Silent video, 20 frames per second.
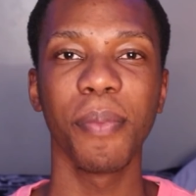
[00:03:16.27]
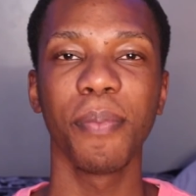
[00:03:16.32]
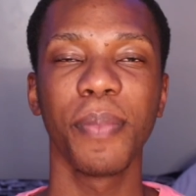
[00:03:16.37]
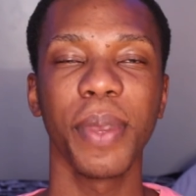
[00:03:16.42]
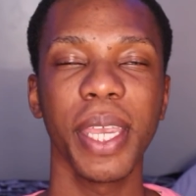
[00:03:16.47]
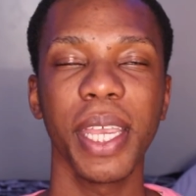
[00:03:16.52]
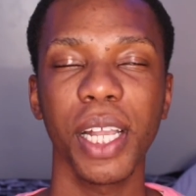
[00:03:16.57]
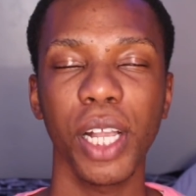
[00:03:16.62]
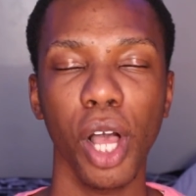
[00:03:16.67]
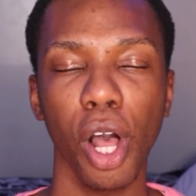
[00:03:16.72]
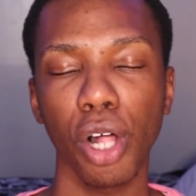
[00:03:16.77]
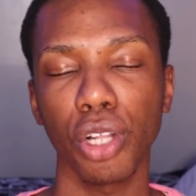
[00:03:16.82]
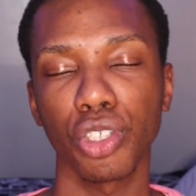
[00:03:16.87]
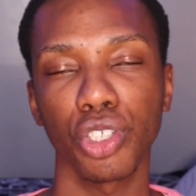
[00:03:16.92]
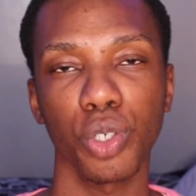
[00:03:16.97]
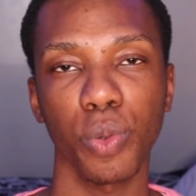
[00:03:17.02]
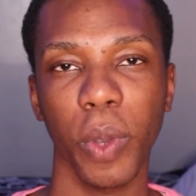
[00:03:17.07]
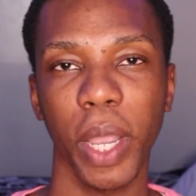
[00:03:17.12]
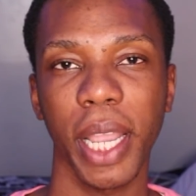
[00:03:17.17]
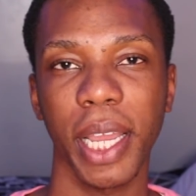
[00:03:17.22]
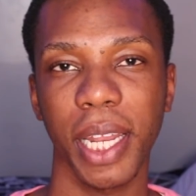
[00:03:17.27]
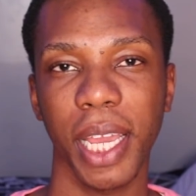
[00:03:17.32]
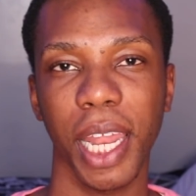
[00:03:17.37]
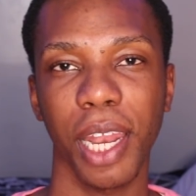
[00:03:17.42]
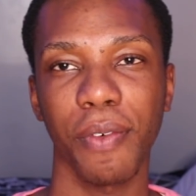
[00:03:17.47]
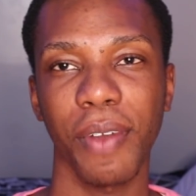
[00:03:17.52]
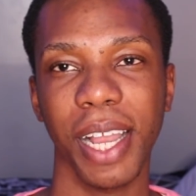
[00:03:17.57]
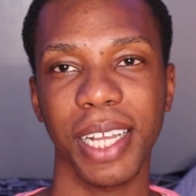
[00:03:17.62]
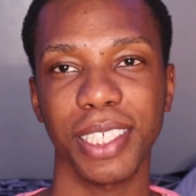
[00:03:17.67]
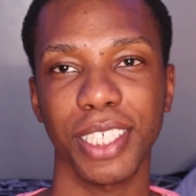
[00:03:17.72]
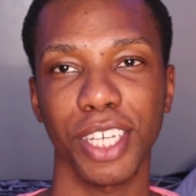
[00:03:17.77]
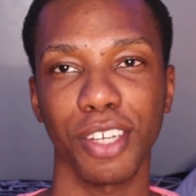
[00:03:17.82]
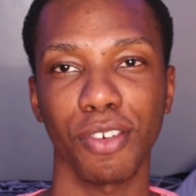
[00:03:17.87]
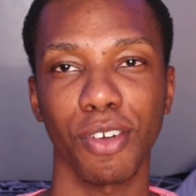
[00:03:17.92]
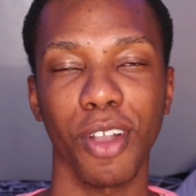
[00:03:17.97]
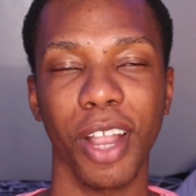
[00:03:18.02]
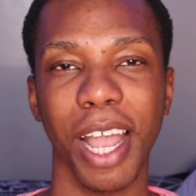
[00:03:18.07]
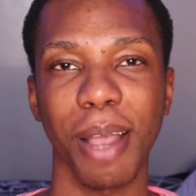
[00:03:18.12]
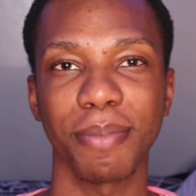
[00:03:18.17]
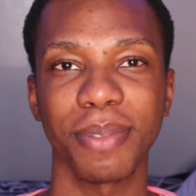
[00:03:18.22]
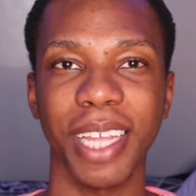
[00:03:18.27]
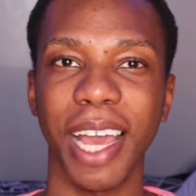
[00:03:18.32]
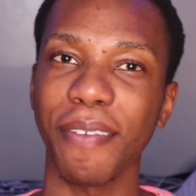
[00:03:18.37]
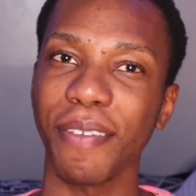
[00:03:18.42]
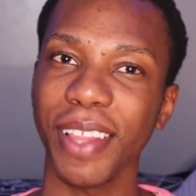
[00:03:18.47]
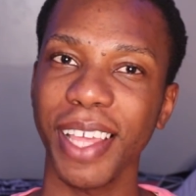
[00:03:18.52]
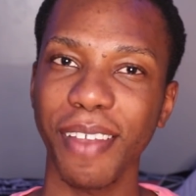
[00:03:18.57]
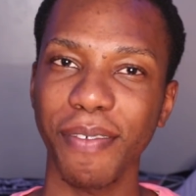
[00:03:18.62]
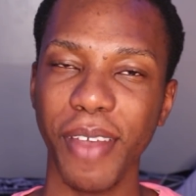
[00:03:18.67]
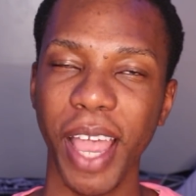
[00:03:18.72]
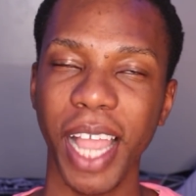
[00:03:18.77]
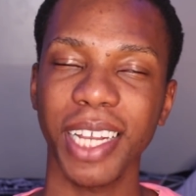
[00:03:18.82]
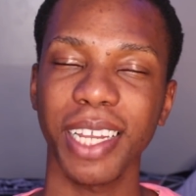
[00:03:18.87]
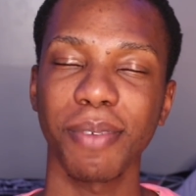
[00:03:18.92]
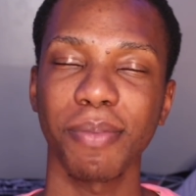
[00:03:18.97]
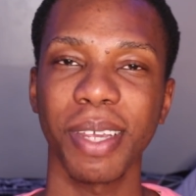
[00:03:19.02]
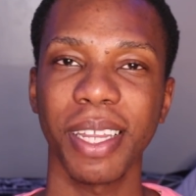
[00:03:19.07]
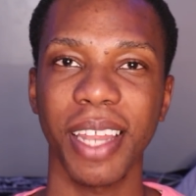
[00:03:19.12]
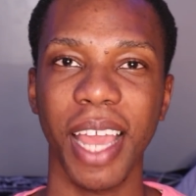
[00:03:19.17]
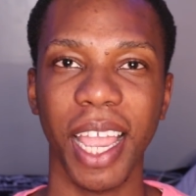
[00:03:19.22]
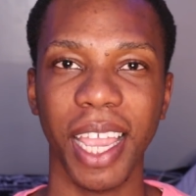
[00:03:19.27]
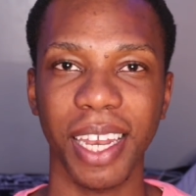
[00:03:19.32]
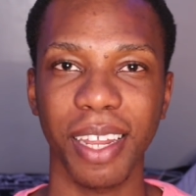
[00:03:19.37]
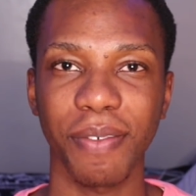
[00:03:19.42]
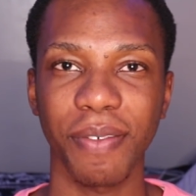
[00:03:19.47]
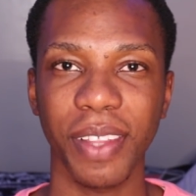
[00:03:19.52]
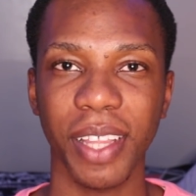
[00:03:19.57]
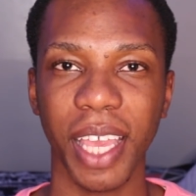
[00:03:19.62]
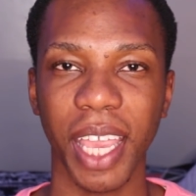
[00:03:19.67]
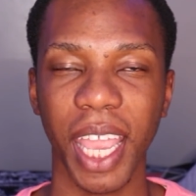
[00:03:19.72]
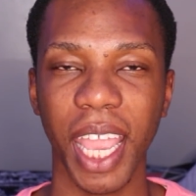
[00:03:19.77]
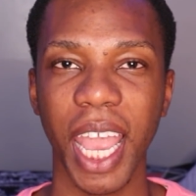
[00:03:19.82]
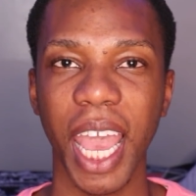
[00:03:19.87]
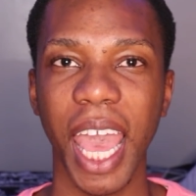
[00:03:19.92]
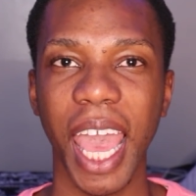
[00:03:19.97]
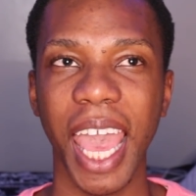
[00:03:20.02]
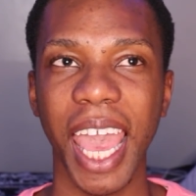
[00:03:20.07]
Being called twig and anorexic growing up definitely affected me negatively.